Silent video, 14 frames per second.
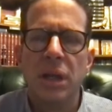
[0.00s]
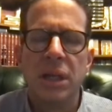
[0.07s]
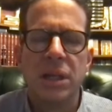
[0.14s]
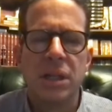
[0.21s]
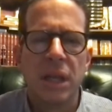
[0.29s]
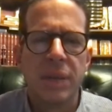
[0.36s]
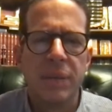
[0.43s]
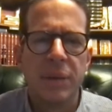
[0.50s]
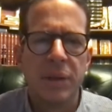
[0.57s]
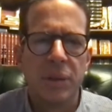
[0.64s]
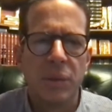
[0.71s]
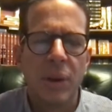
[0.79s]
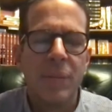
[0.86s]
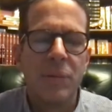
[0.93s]
excitement
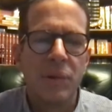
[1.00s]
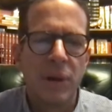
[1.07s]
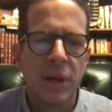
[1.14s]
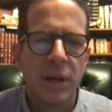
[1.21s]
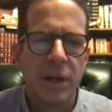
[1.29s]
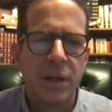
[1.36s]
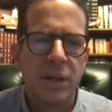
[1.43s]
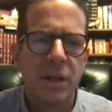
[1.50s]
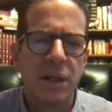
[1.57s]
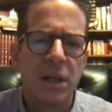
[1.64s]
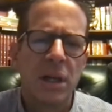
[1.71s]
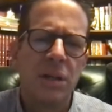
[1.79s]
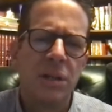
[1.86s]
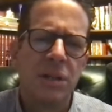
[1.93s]
the web created in
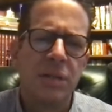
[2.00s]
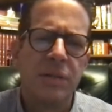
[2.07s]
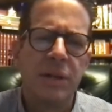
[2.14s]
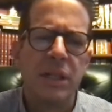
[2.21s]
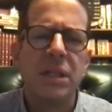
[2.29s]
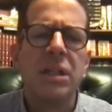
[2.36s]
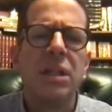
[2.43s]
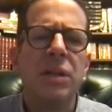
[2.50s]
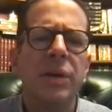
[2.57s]
technology investing,